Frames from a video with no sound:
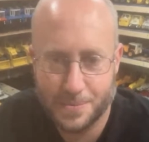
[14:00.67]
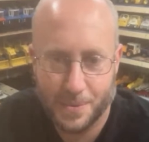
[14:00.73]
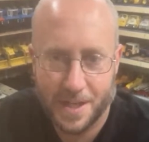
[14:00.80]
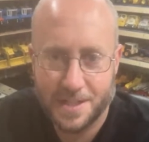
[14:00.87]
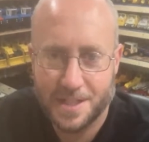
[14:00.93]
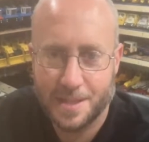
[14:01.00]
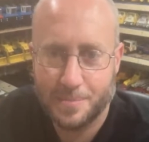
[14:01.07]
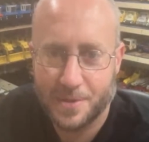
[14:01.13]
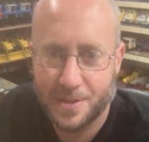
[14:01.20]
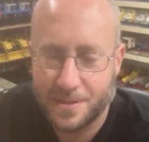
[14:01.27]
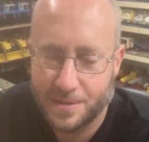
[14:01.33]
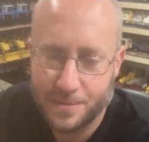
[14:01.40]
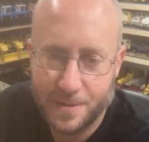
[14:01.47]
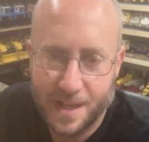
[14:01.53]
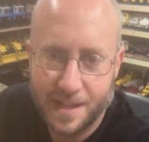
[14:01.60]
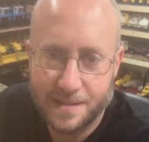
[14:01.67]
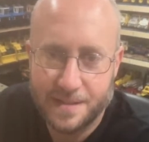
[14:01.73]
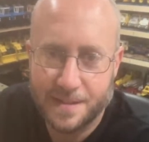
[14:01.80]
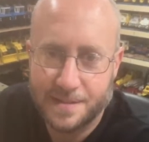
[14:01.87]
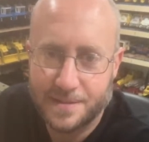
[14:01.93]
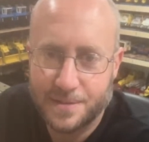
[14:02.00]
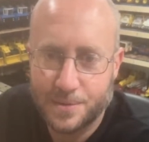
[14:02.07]
way cheaper to do that
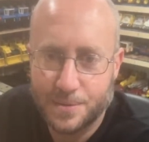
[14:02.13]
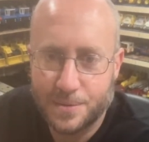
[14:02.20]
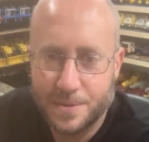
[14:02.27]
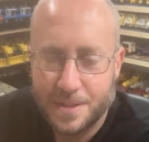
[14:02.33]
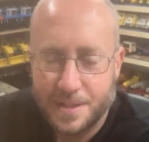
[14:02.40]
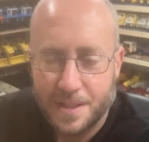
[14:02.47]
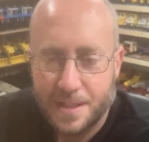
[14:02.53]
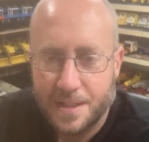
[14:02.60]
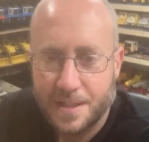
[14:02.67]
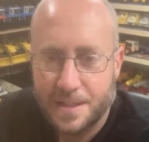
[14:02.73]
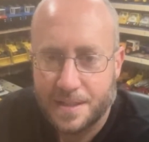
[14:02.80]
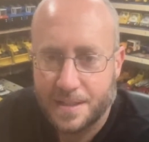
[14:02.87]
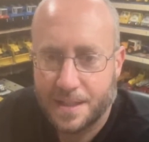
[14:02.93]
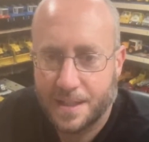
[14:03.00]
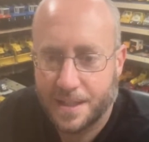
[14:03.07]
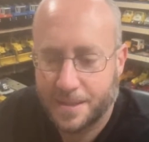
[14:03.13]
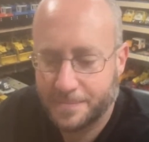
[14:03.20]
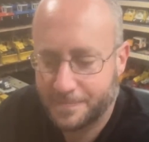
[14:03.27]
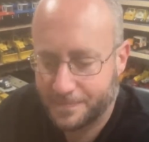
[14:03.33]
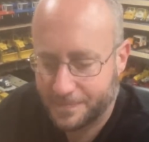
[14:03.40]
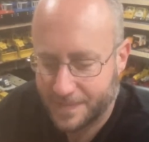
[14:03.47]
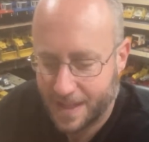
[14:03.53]
than to
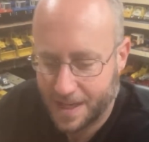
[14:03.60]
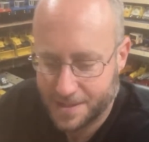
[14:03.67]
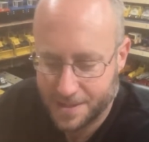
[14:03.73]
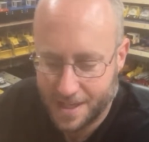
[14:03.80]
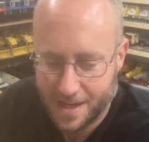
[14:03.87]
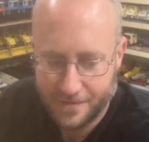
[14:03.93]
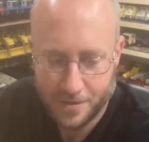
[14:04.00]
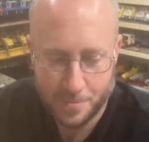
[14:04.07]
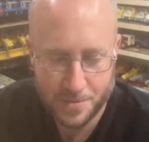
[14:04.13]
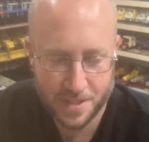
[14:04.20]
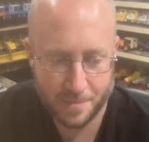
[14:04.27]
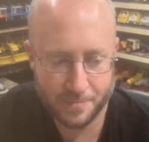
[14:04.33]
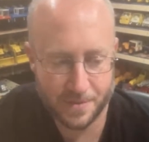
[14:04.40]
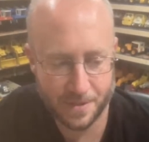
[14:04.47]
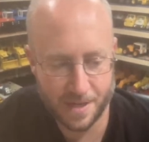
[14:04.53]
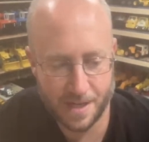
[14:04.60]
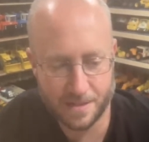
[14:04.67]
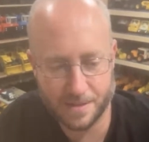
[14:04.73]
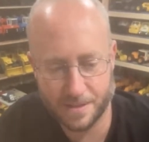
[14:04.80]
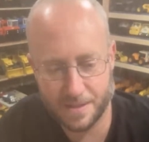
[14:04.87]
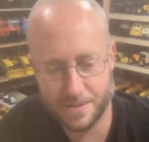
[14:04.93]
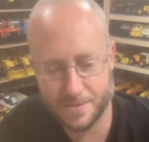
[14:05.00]
actually have them shipped
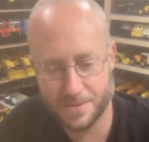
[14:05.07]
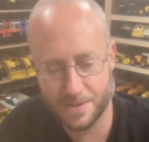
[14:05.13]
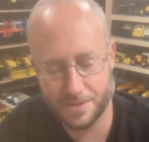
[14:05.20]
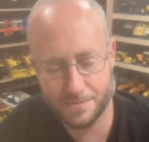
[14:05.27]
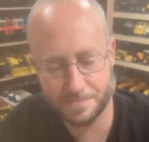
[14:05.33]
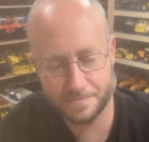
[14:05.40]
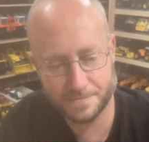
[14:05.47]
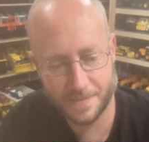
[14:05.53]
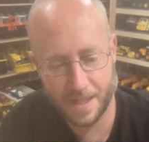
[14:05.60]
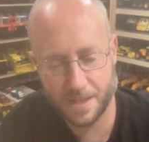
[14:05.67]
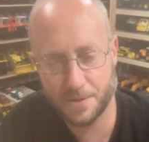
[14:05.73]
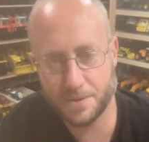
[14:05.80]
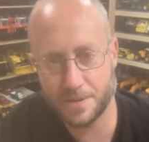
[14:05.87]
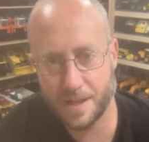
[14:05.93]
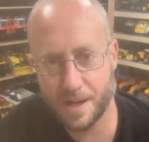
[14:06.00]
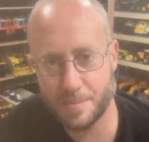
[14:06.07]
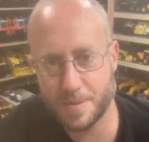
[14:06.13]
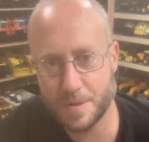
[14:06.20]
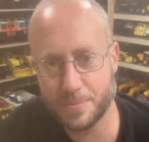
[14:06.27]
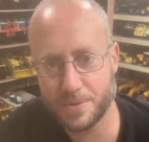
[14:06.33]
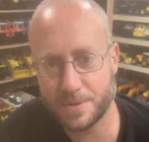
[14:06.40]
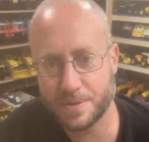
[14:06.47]
directly. So I know a lot of
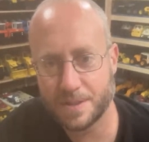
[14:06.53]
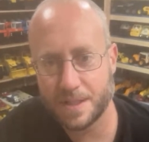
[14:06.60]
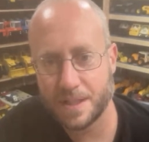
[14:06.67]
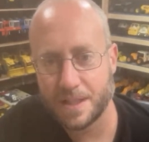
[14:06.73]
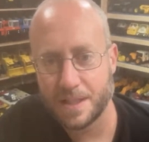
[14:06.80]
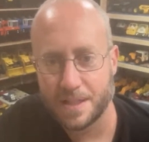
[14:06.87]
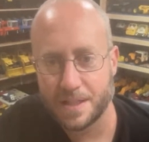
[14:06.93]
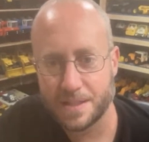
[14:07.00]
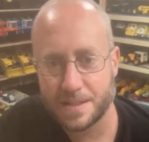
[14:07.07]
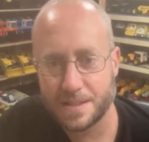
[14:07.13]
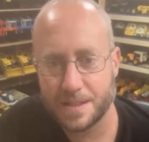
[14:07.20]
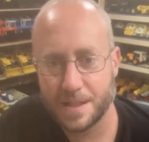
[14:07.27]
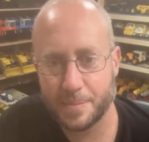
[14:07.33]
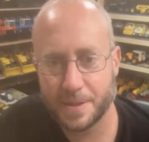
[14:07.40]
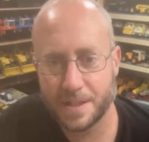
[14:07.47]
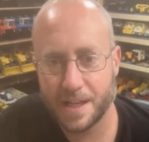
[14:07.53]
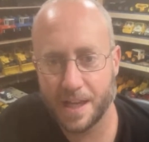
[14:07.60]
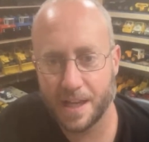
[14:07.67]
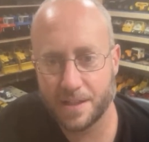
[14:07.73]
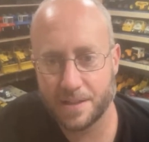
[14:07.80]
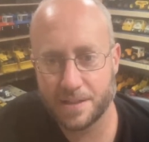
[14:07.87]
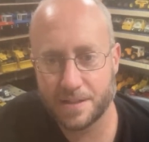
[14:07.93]
people up in
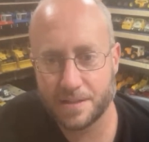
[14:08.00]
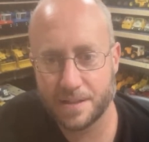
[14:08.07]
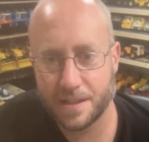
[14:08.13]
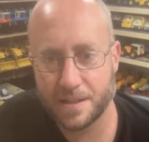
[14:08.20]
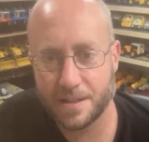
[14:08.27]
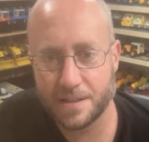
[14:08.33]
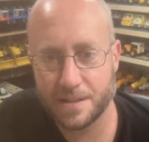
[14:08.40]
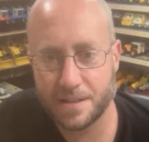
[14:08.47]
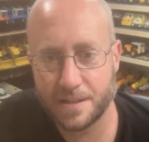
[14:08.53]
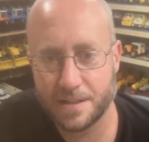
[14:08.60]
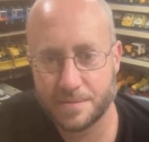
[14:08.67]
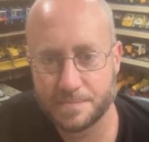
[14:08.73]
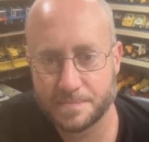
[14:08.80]
Canada that are